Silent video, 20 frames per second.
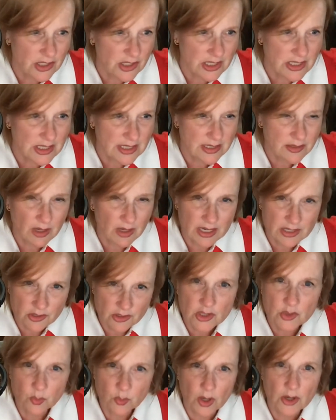
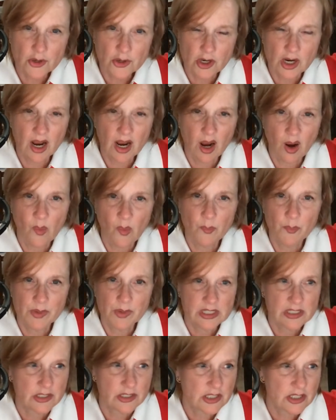just wonder how
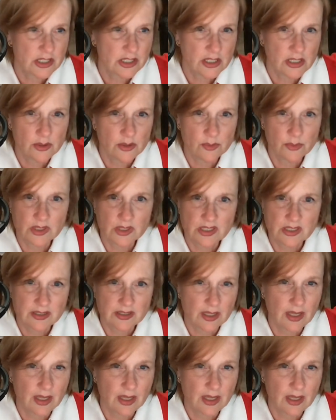much she was